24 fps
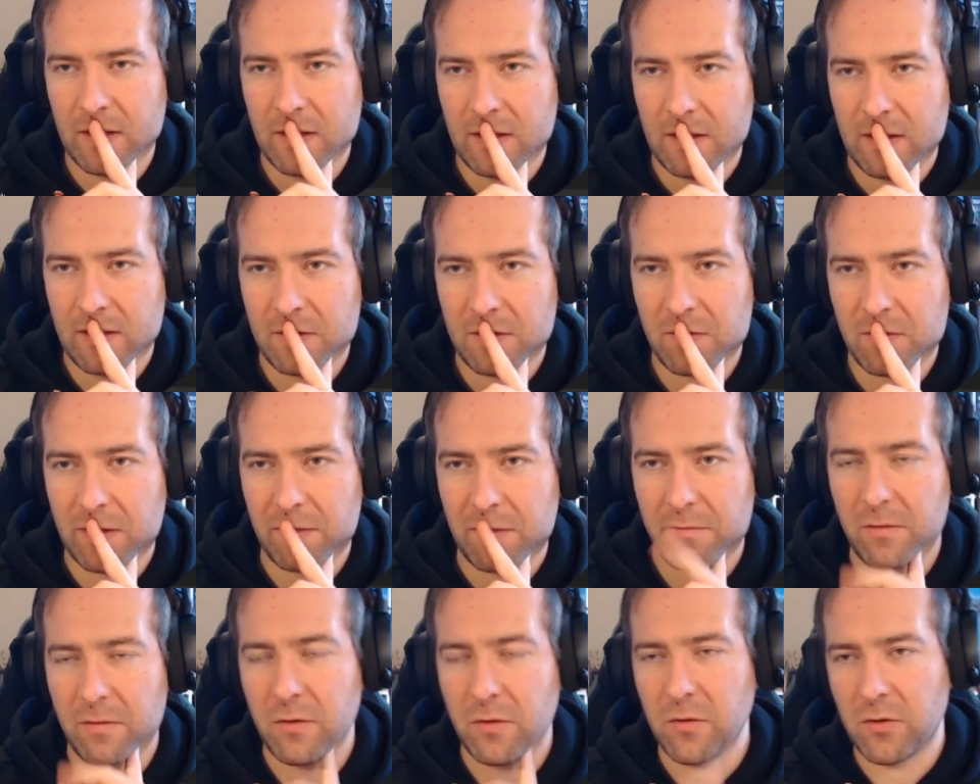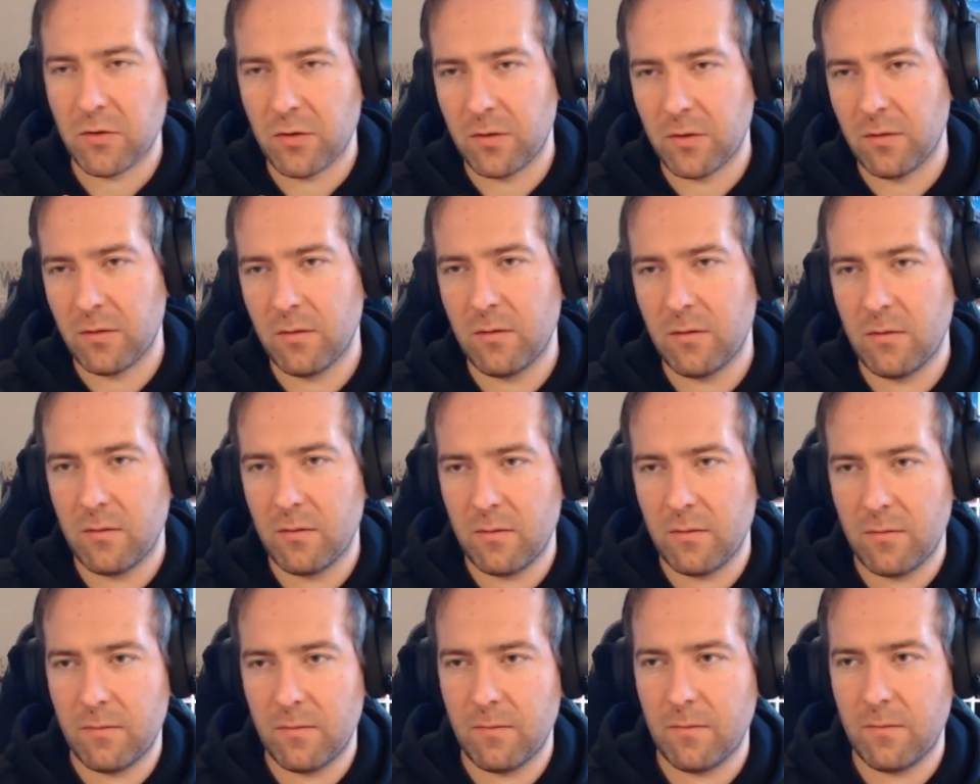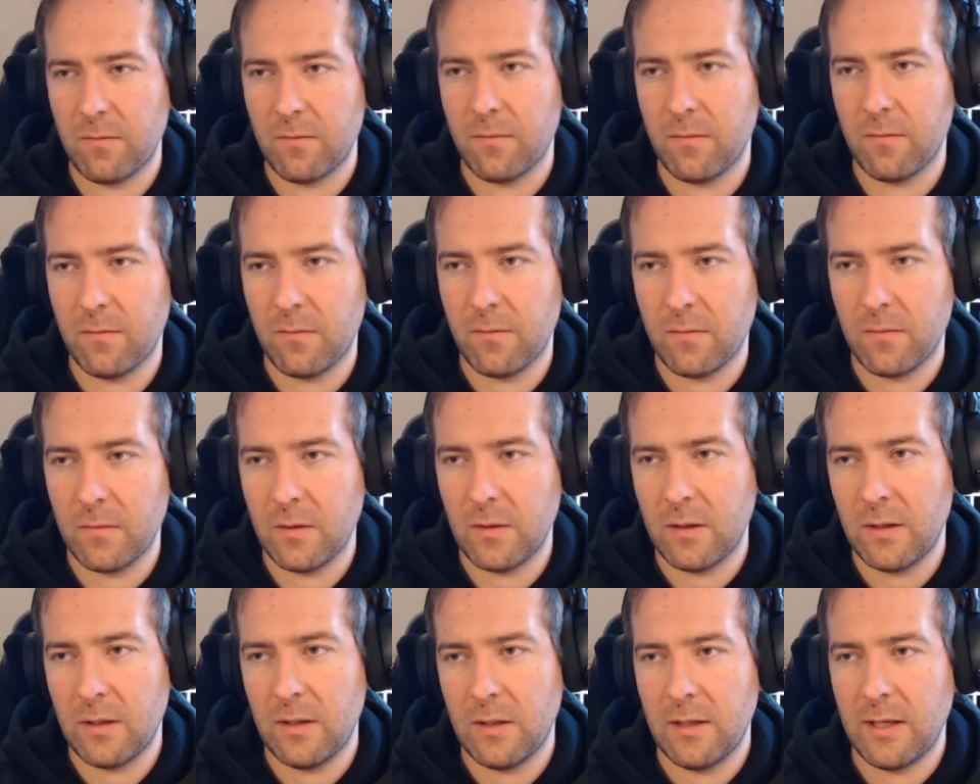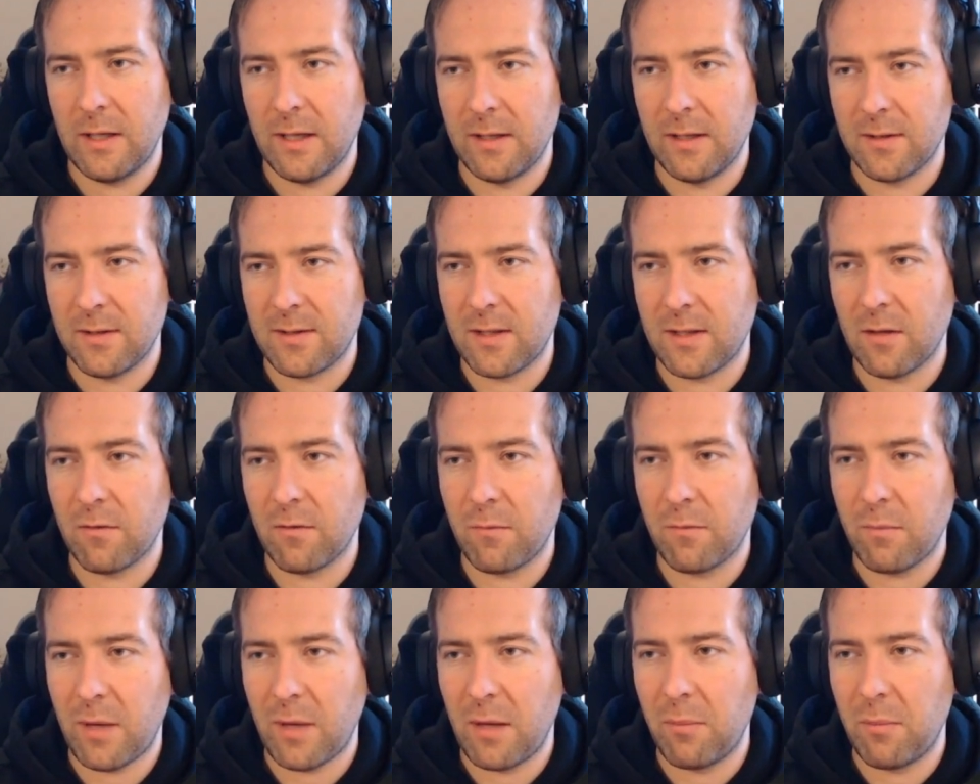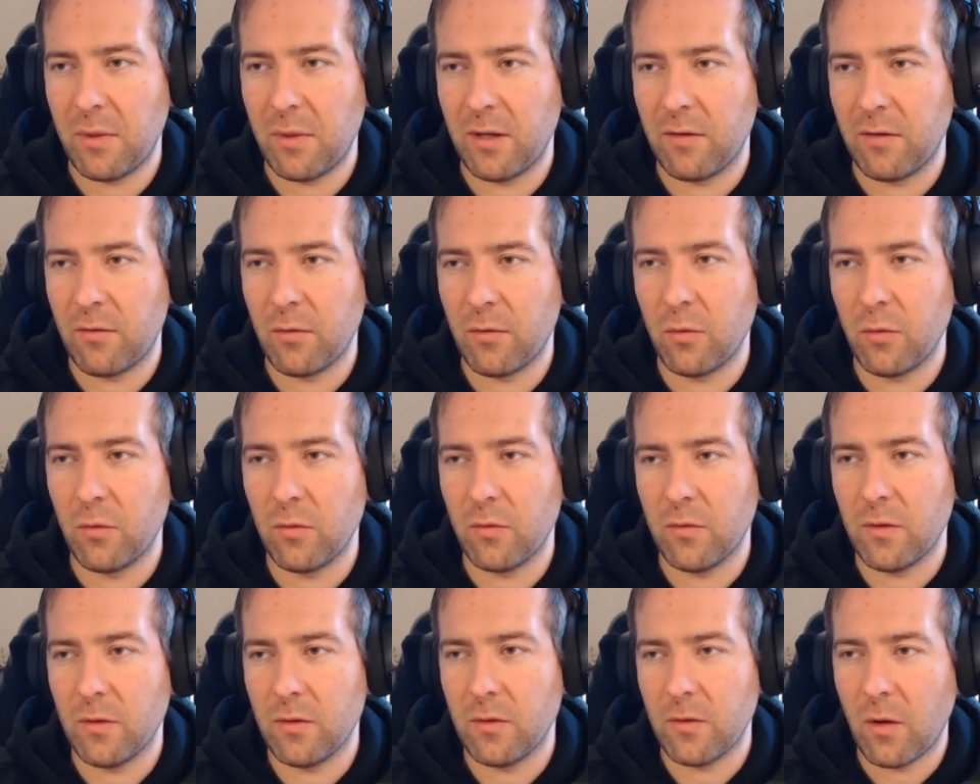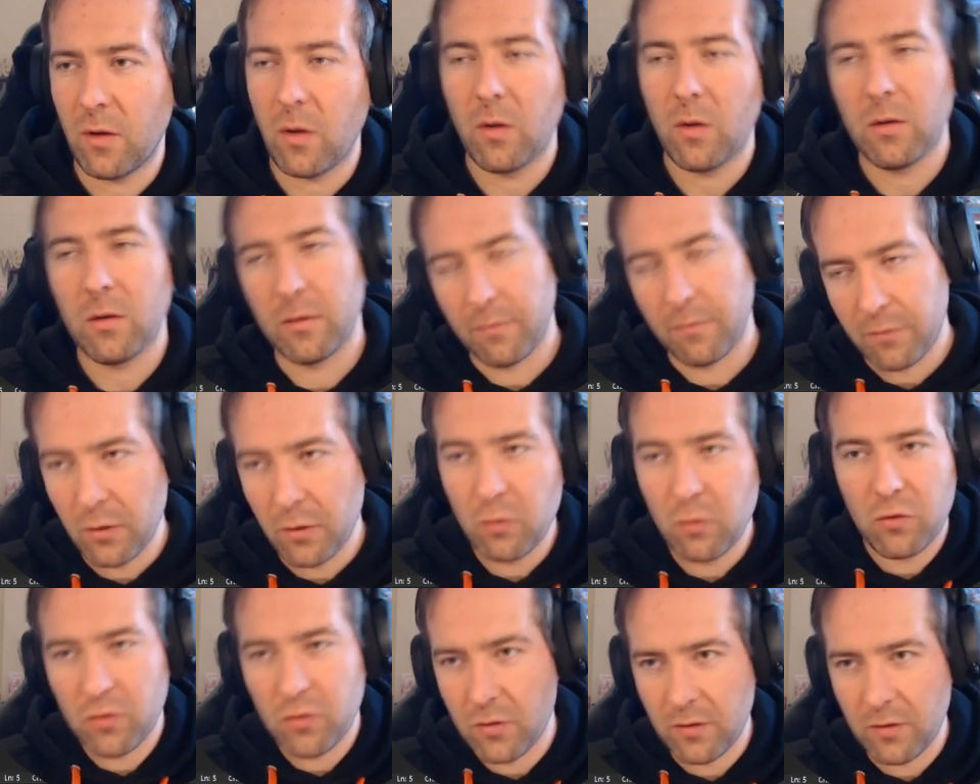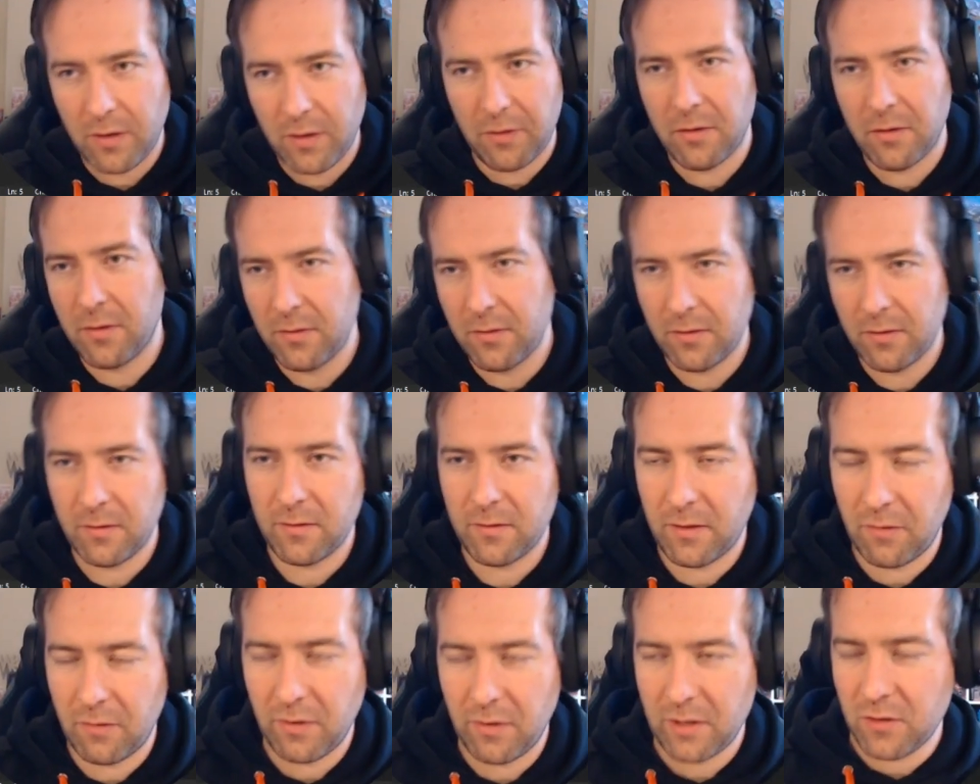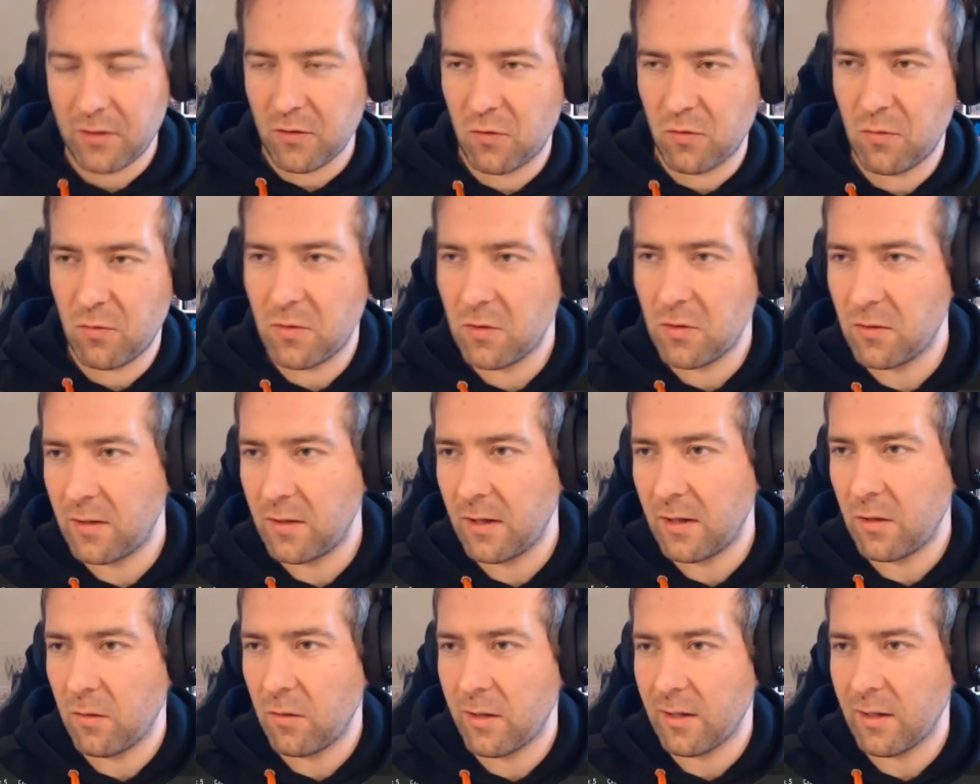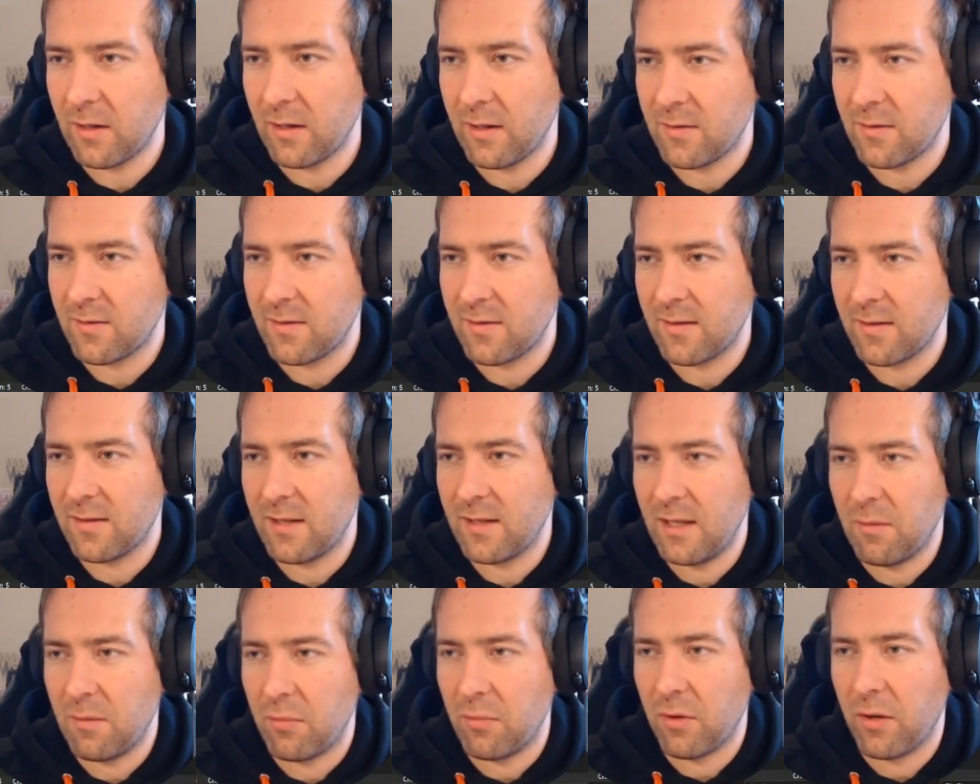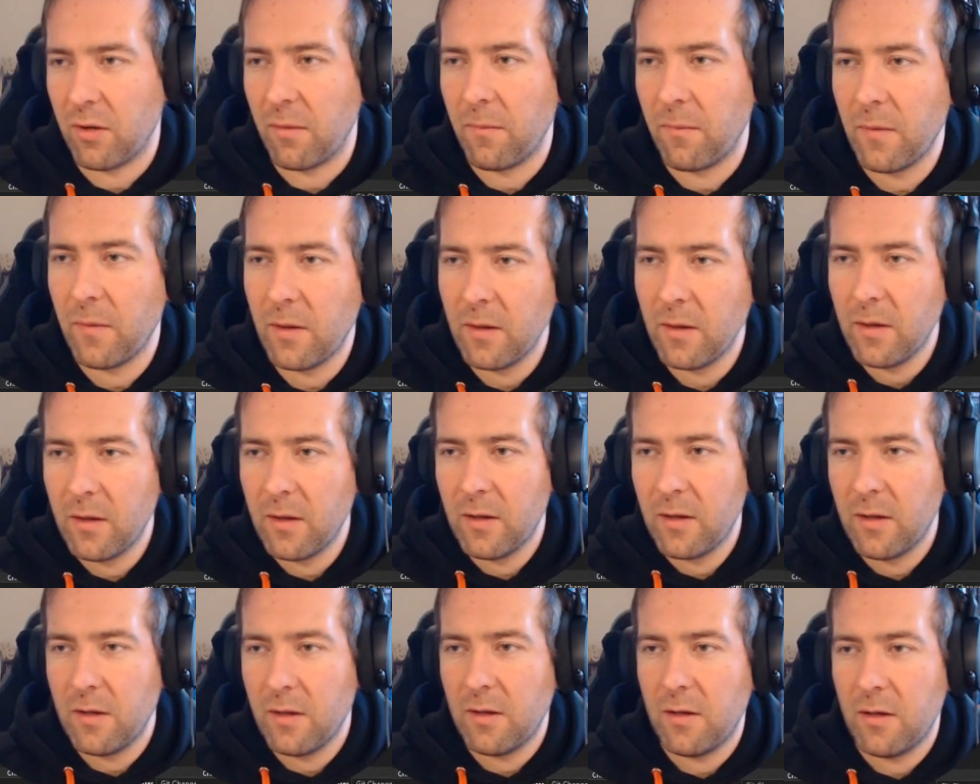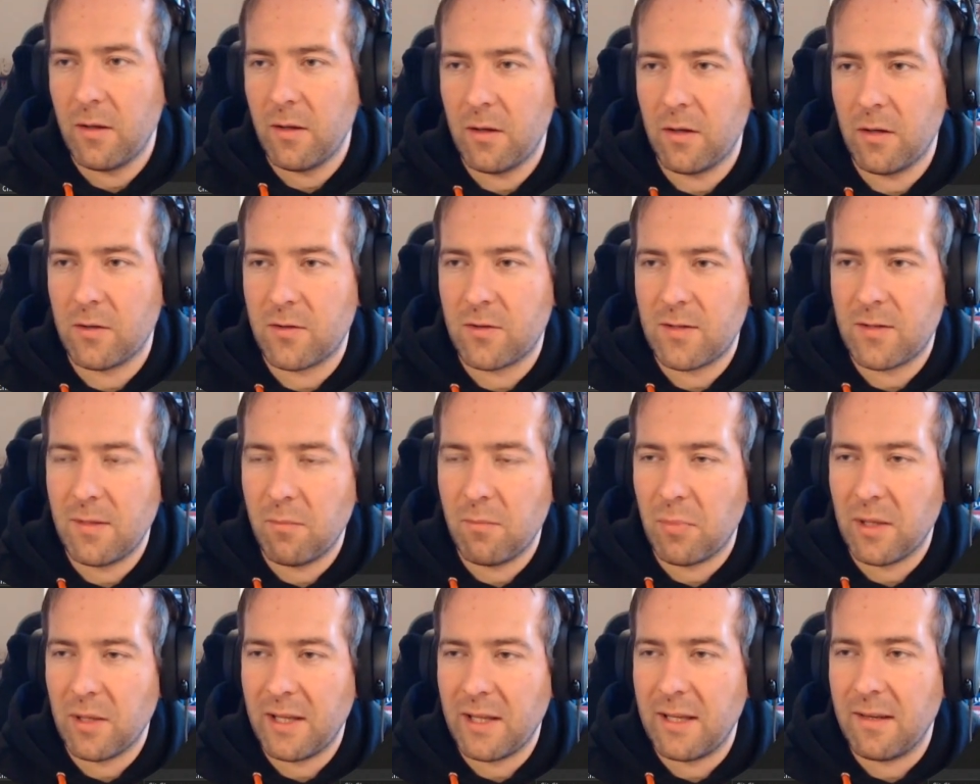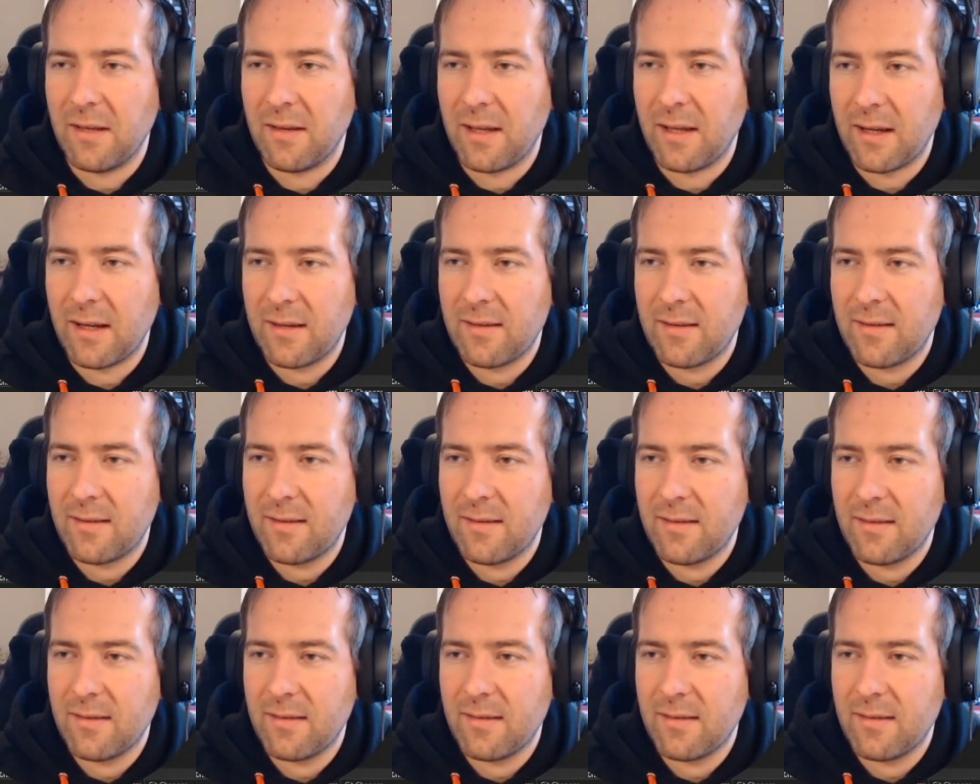Let's write a function. And instead of piping through all the future directions we should take a look at, let's keep a simple index.